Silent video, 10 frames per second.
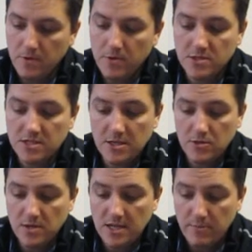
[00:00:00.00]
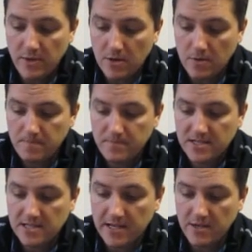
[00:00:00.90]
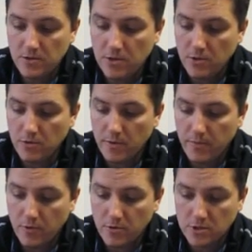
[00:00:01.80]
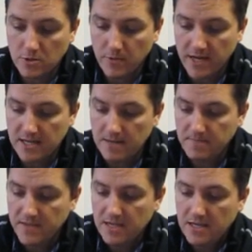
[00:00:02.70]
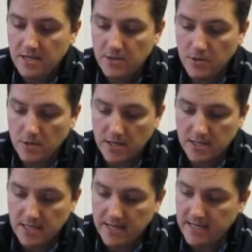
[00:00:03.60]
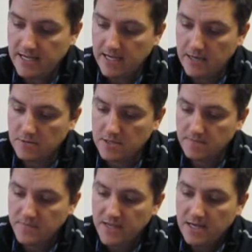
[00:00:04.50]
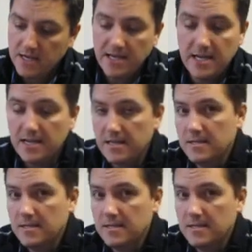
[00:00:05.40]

we will send you an email to let you know your reports are ready in your online account. Again,